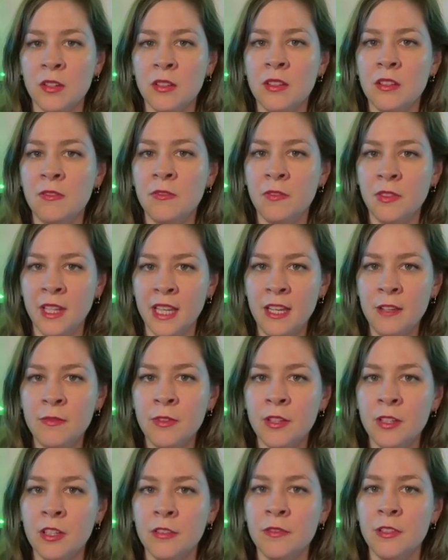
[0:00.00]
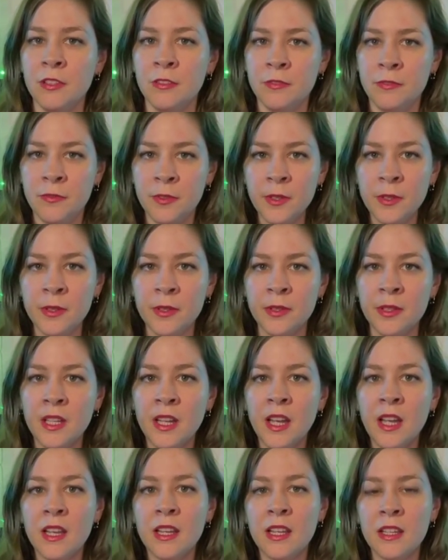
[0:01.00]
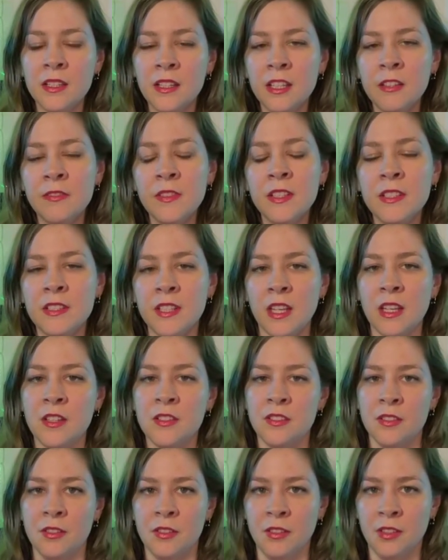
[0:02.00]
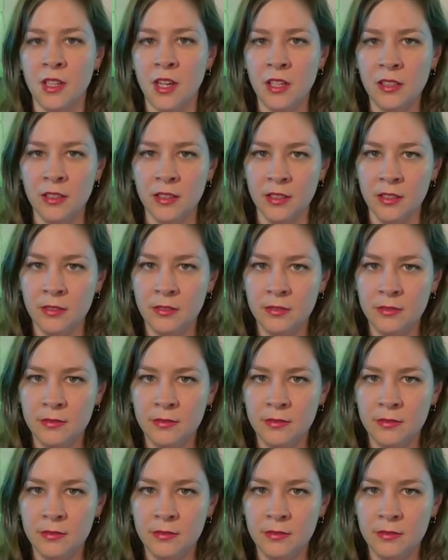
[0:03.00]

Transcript: on the flavor of the food can give the scene a certain color.